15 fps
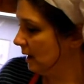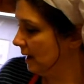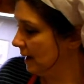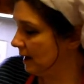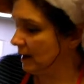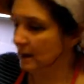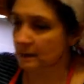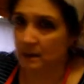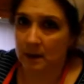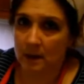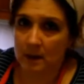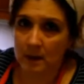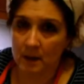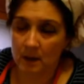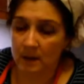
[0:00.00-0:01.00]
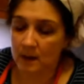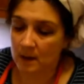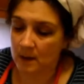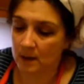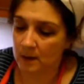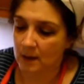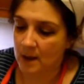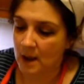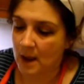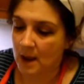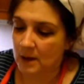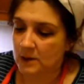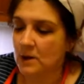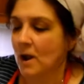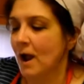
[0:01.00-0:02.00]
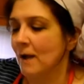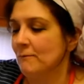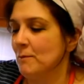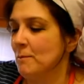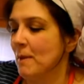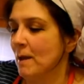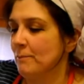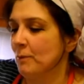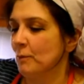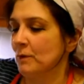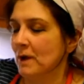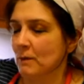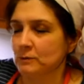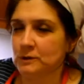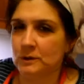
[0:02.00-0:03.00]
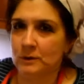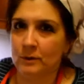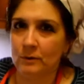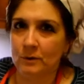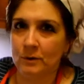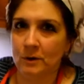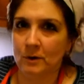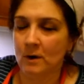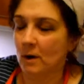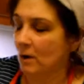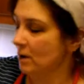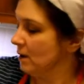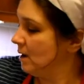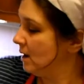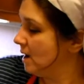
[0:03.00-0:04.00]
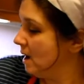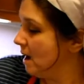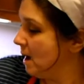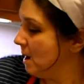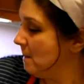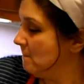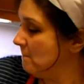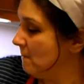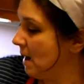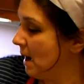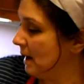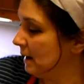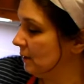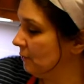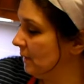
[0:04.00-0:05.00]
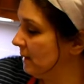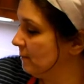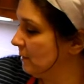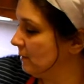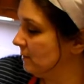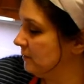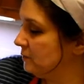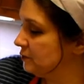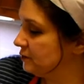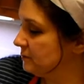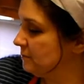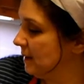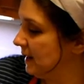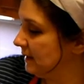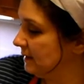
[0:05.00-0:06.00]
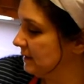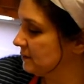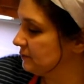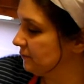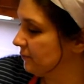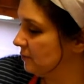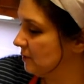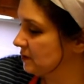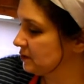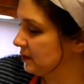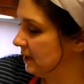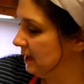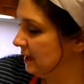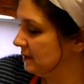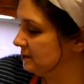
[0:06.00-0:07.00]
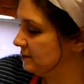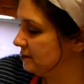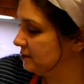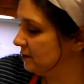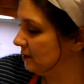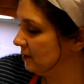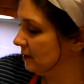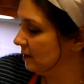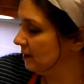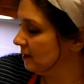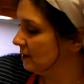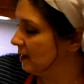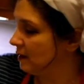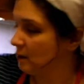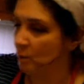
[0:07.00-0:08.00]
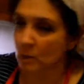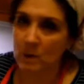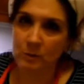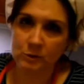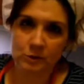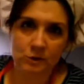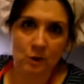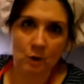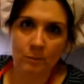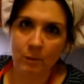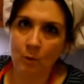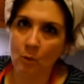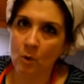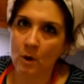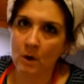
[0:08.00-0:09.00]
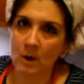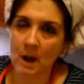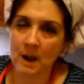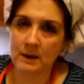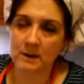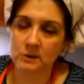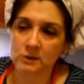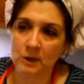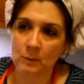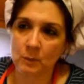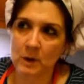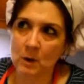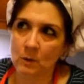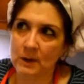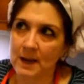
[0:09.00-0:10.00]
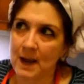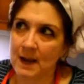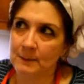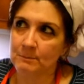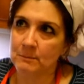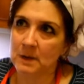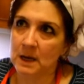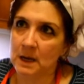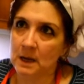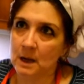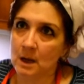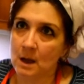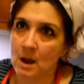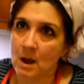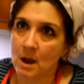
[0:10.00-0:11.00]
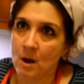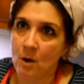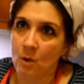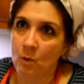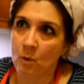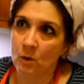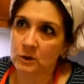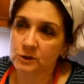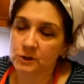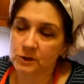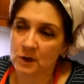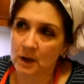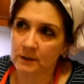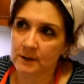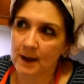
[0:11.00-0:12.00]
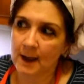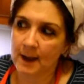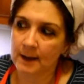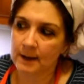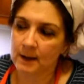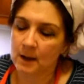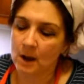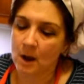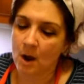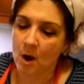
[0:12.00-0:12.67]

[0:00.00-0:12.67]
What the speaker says: And, you know, I remember when I was a little girl, my grandmother used to make this for us kids. We were so poor, and it's like we only had meat on Sunday.